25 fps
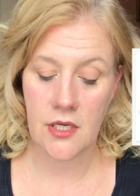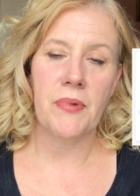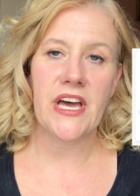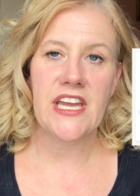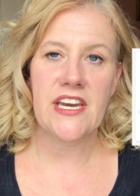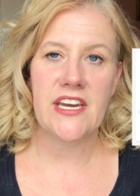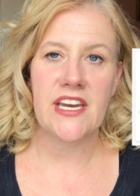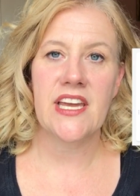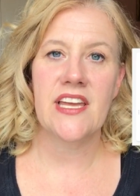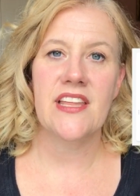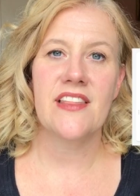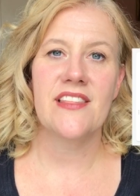
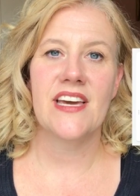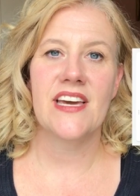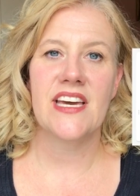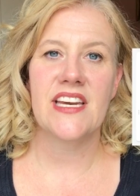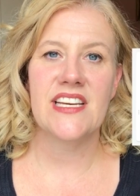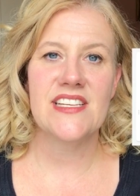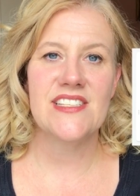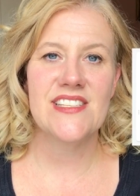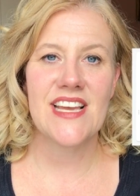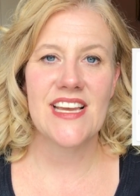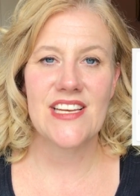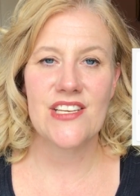But that
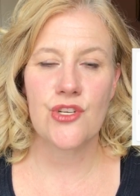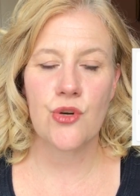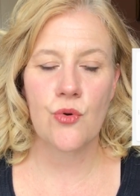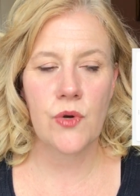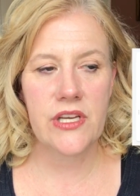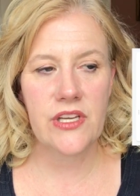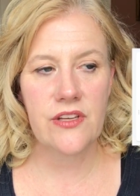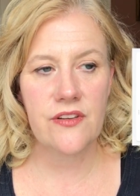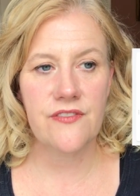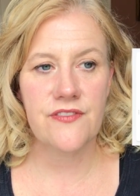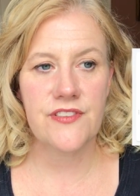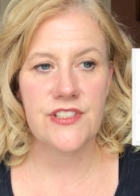is a
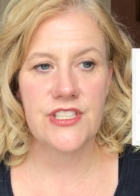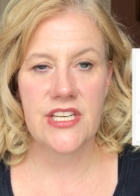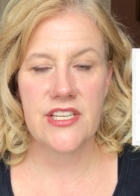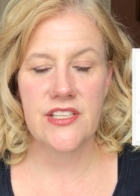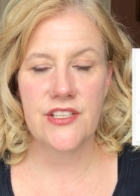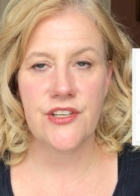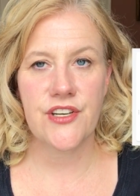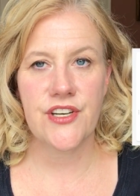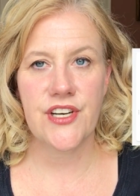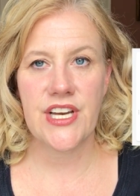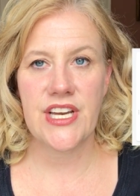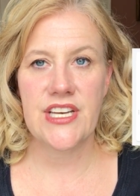twelve
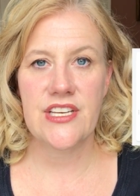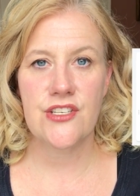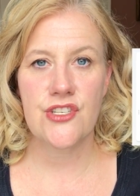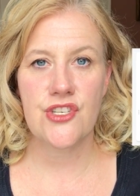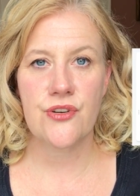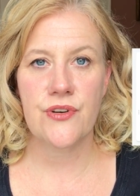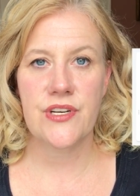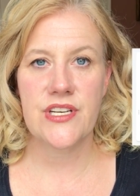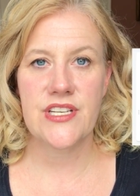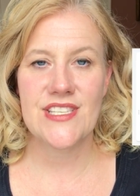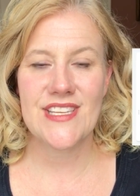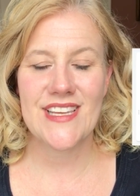dollar
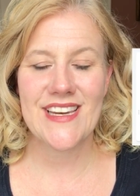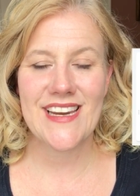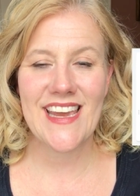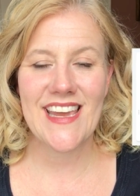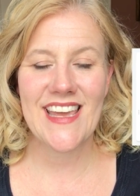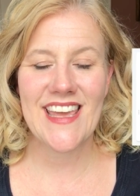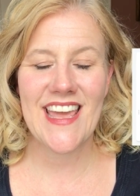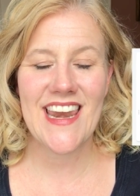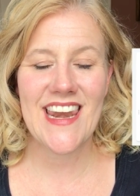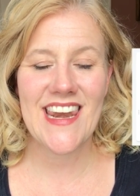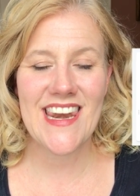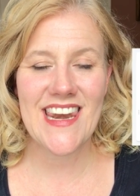insurance that I
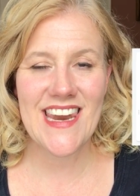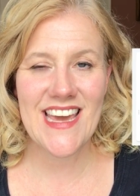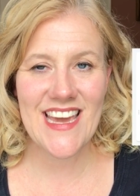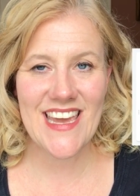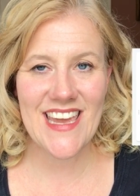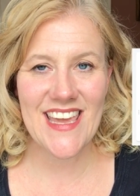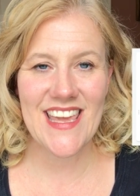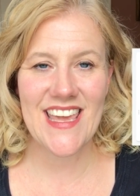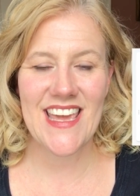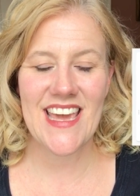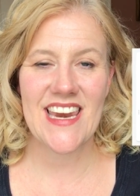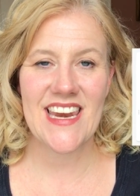
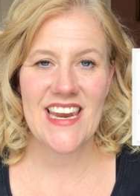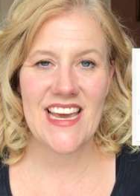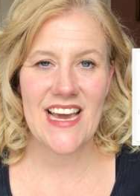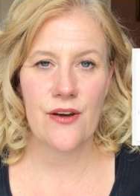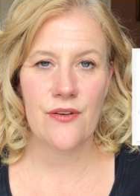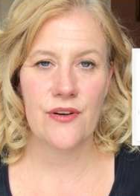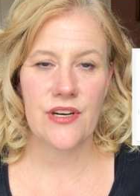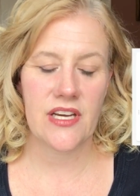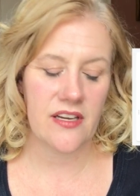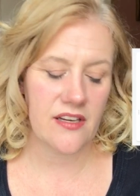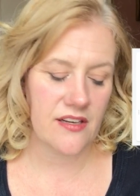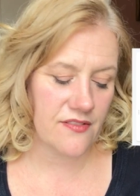cannot get
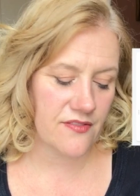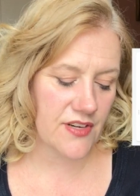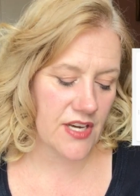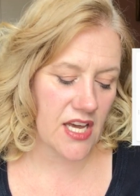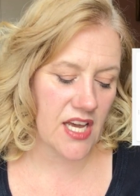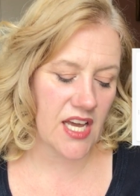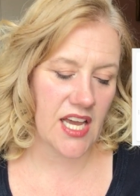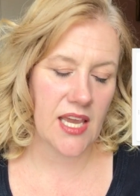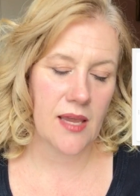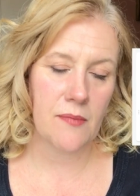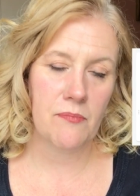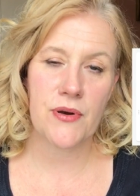out of.
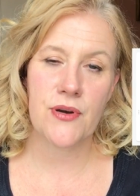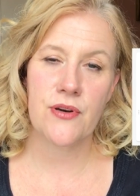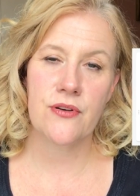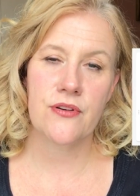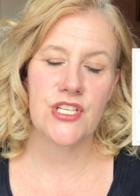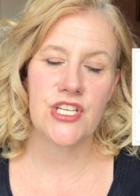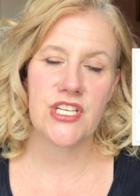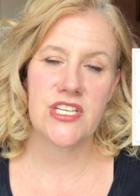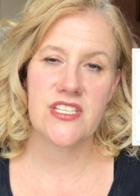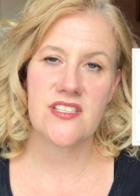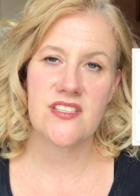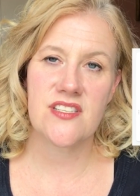I
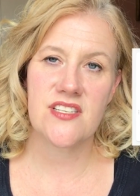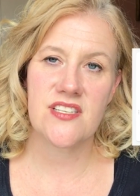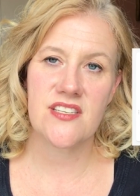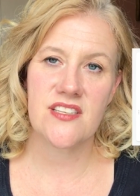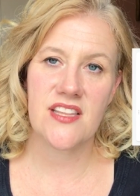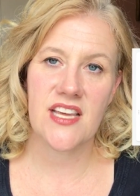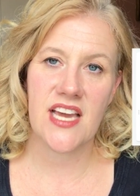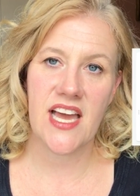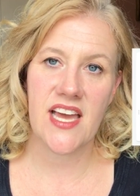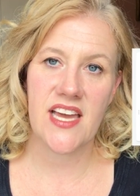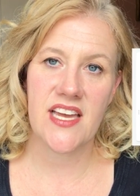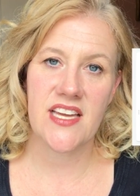purchased
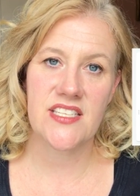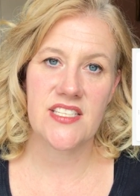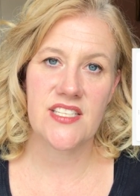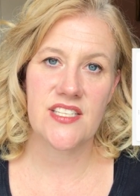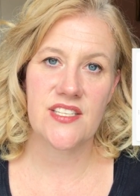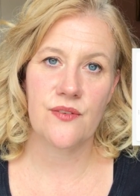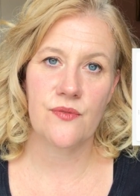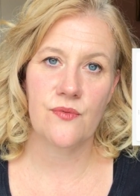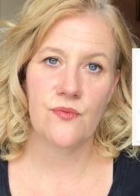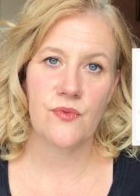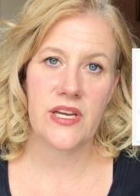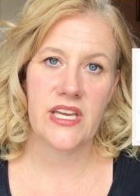that
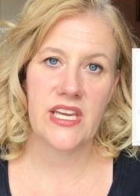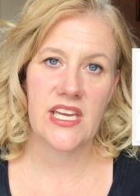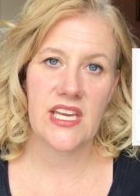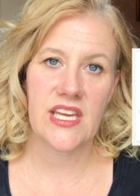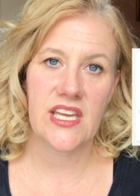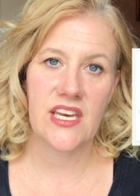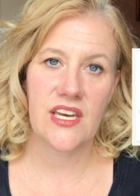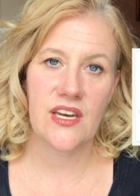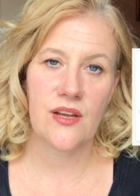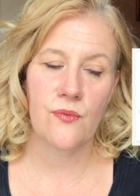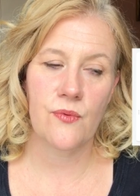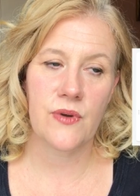
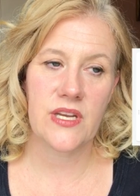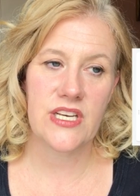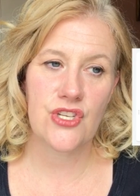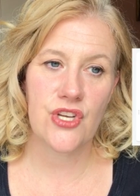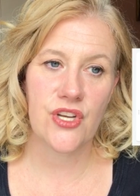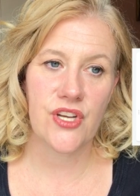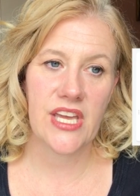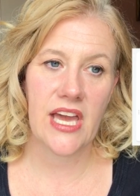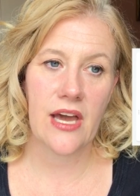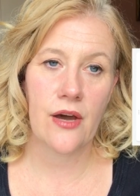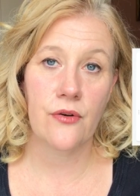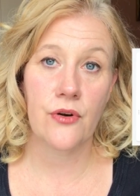when we
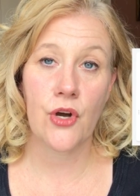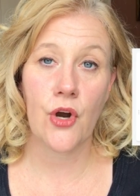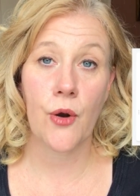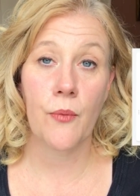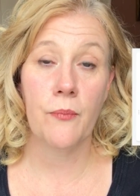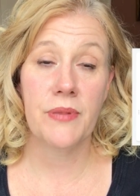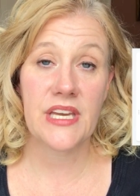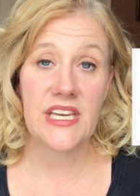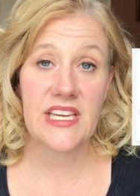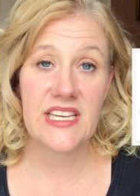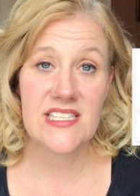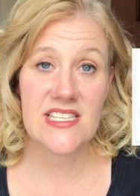took out our
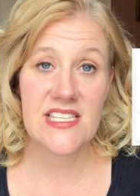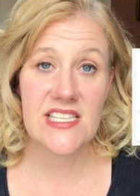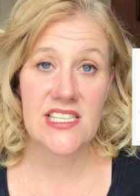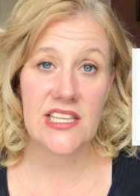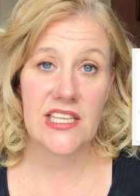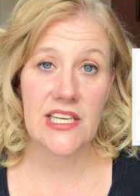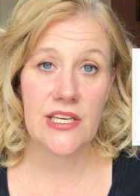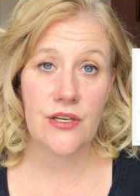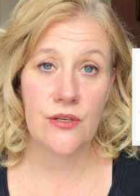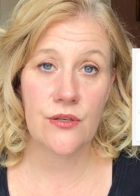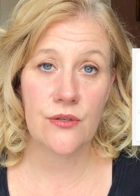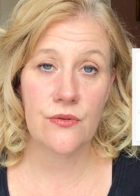biggest
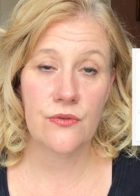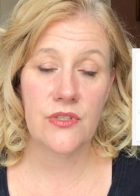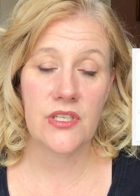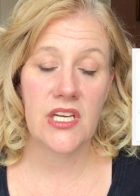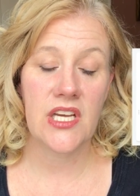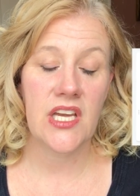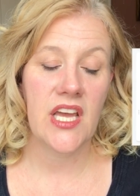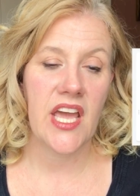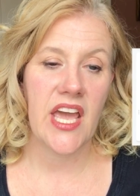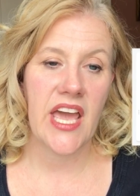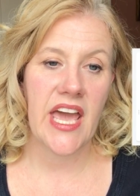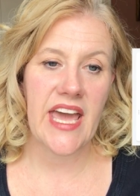loan,
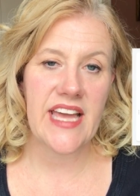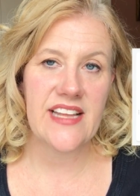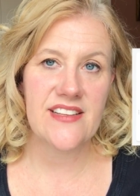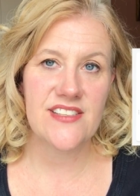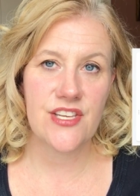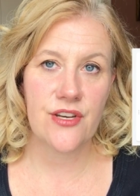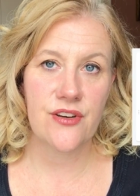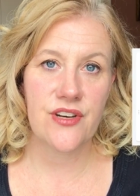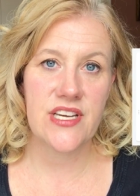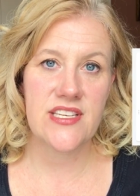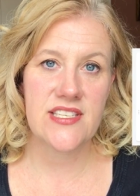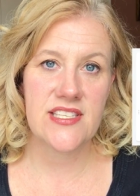and
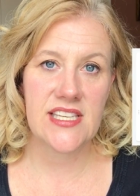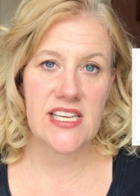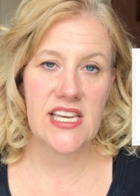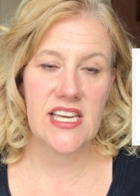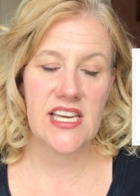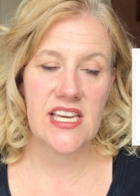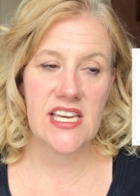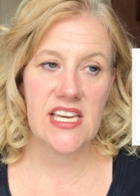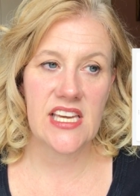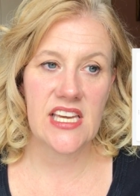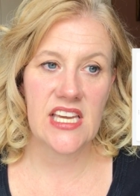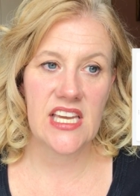
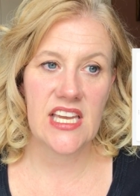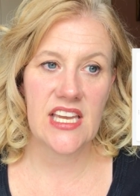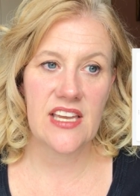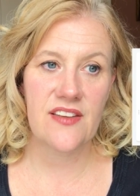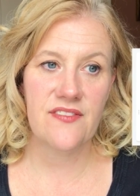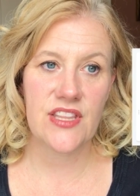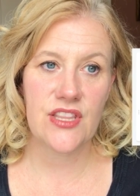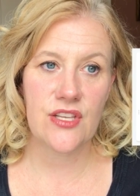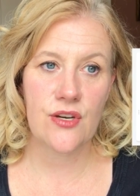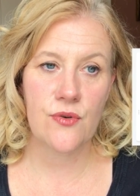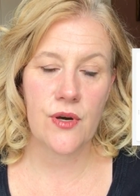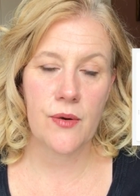seriously,
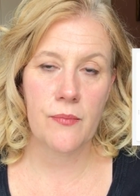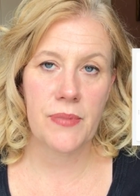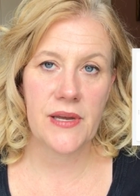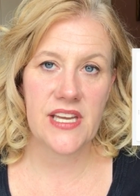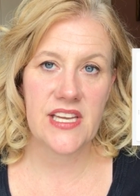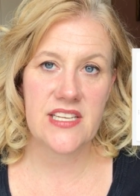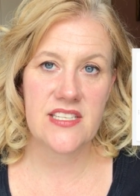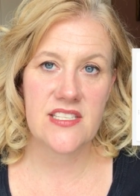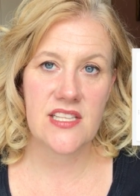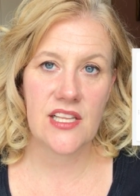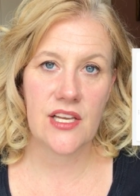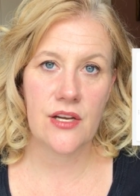even though our
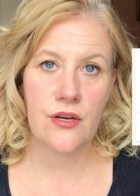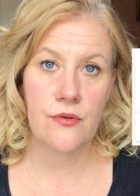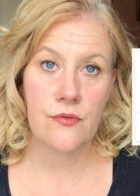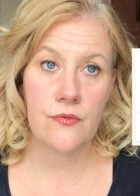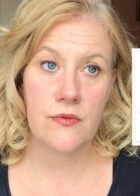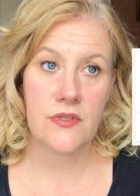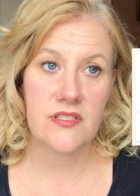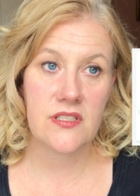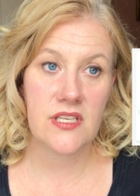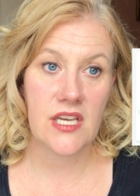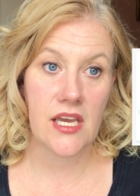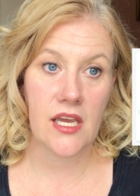biggest loan
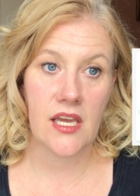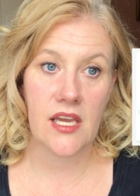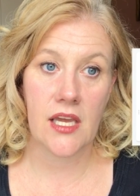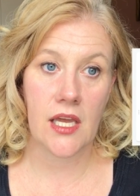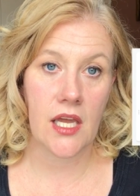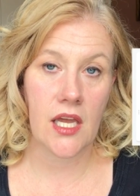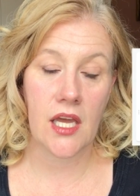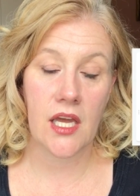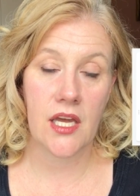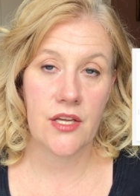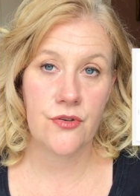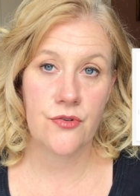was like
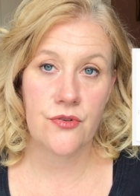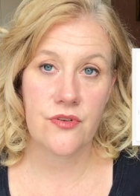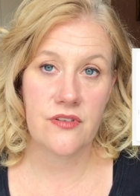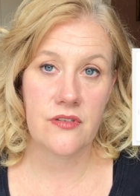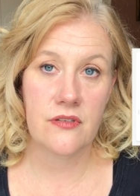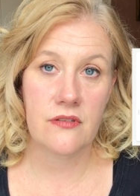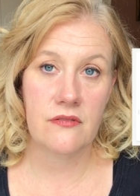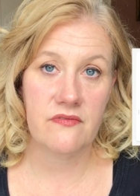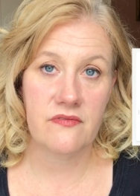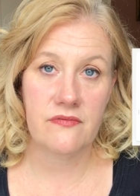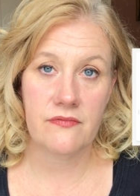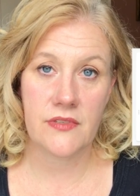a hundred,
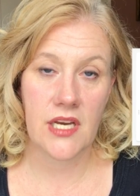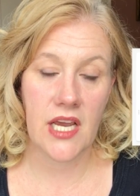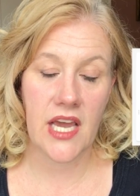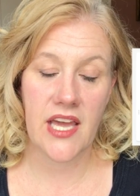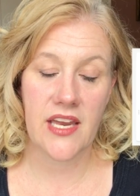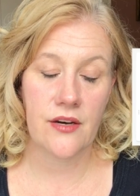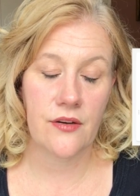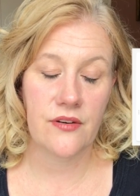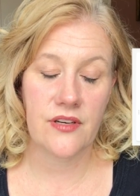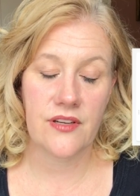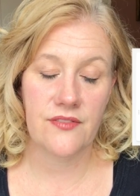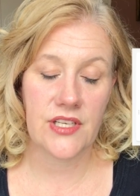and
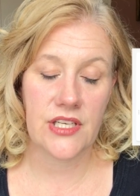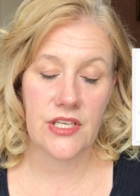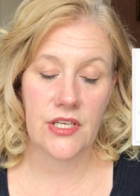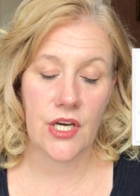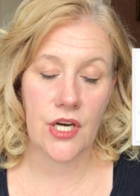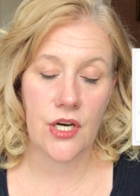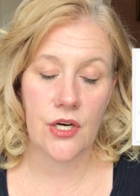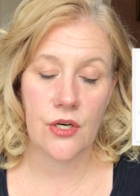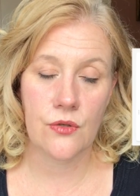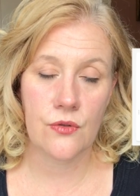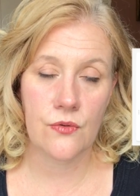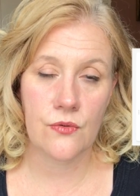I don't even
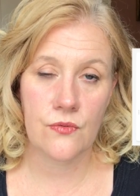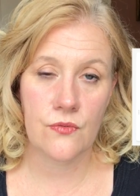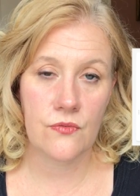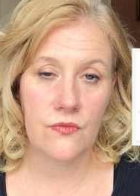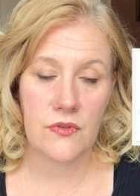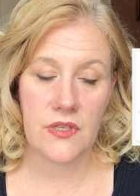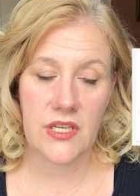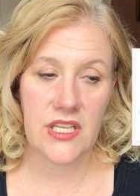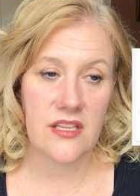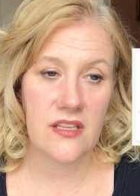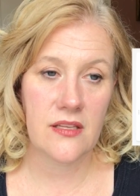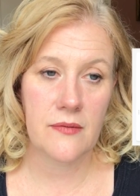know
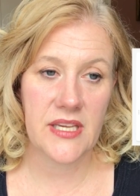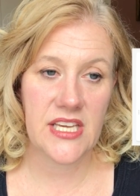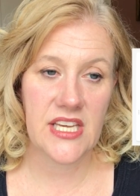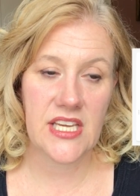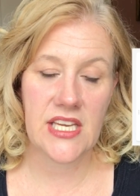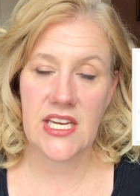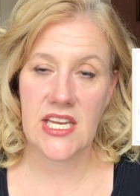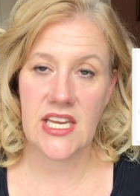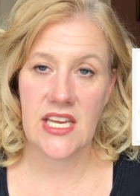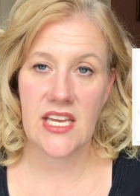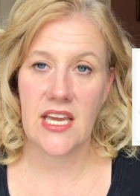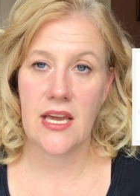in the
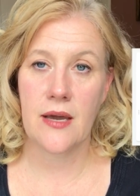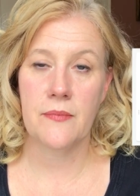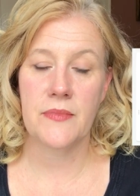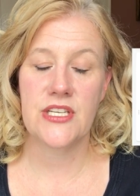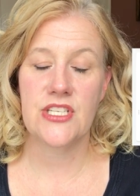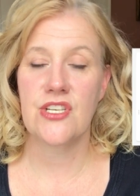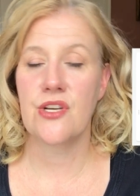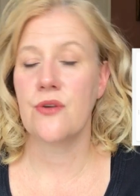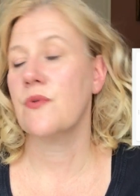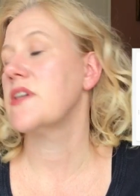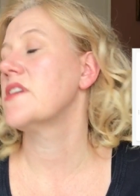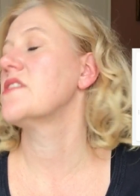beginning how
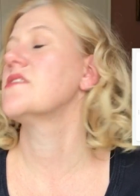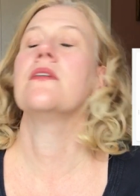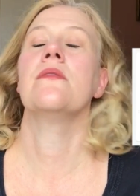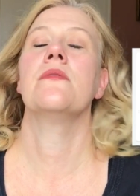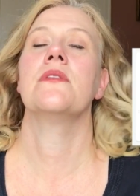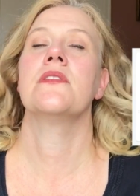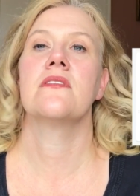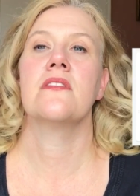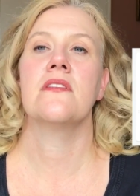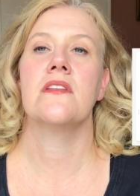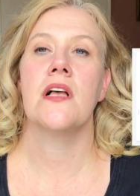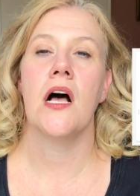much it was, it
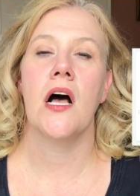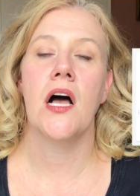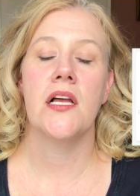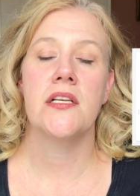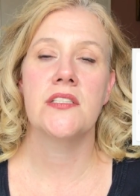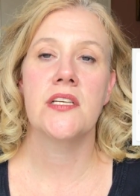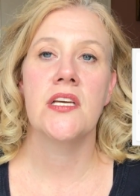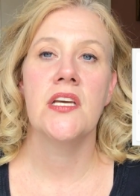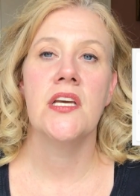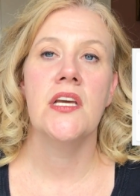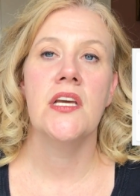was a lot,